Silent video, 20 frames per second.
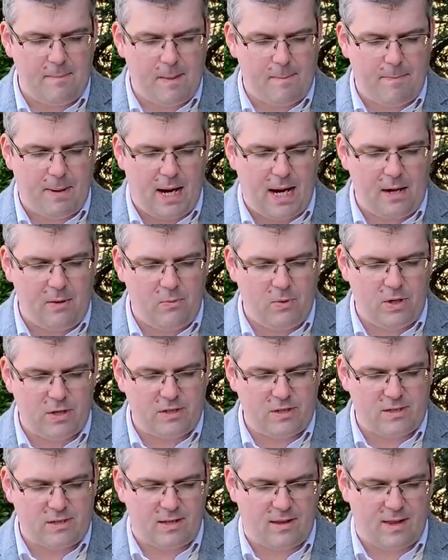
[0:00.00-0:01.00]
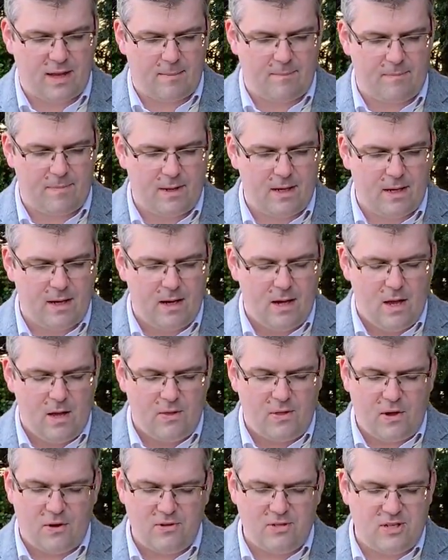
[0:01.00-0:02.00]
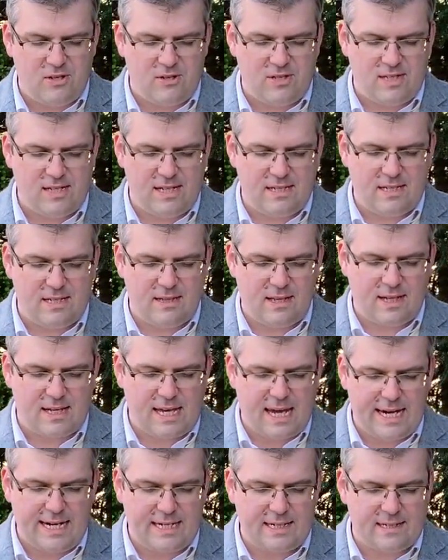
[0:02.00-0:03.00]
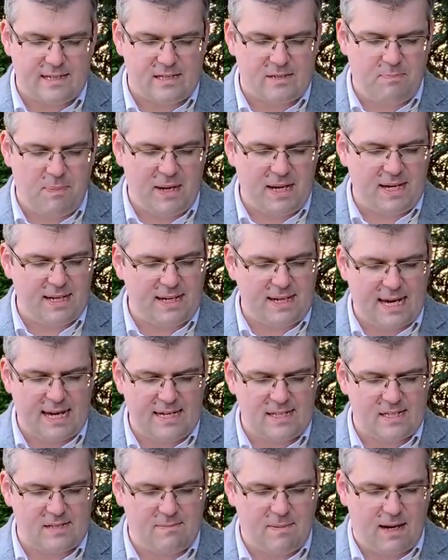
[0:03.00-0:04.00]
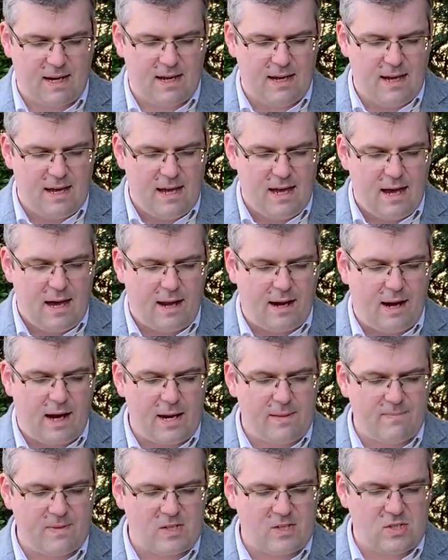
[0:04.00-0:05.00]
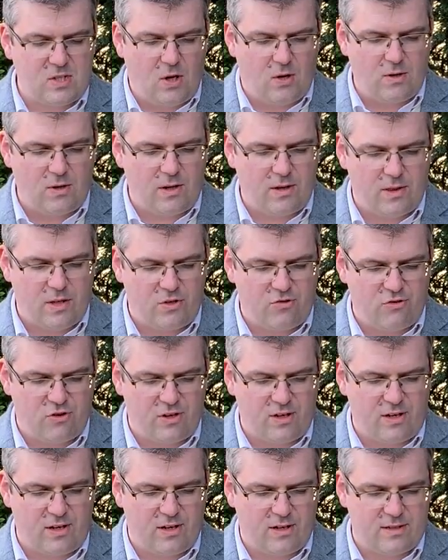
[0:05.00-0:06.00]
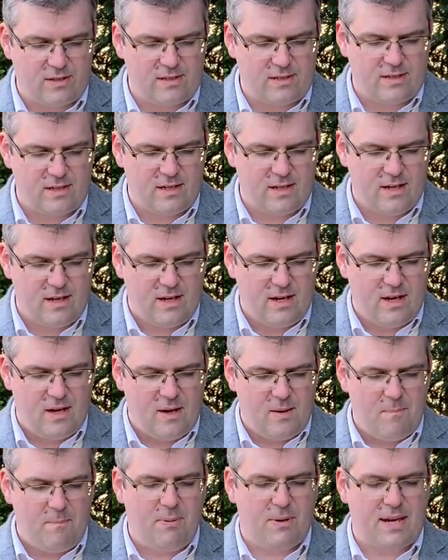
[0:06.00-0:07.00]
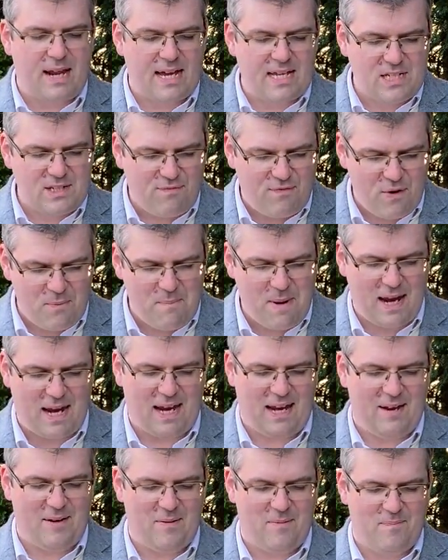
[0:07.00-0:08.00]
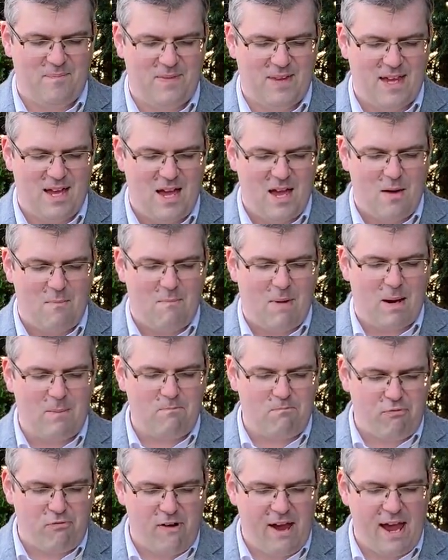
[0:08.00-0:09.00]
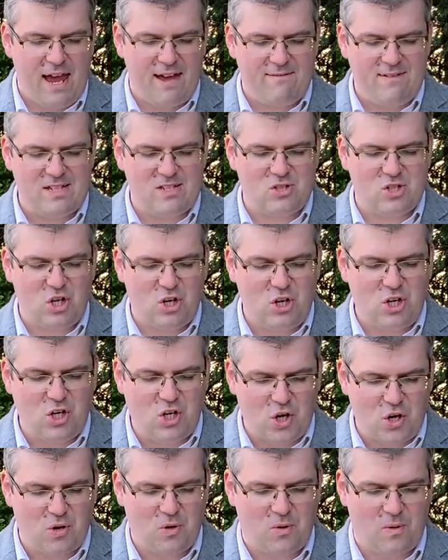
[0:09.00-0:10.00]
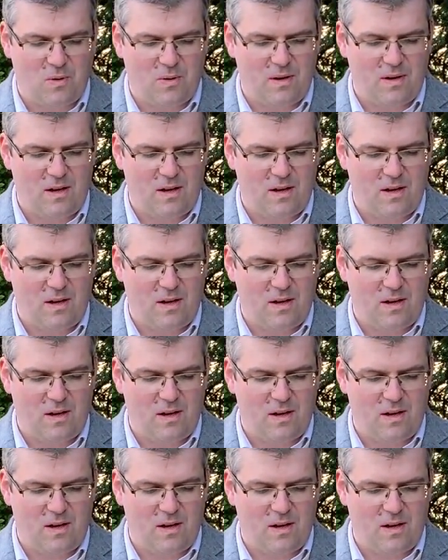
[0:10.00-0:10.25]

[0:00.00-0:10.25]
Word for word: a byword to them. Those who sit in the gate speak against me, and I am the song of the drunkards. But as for me, my prayer is to you,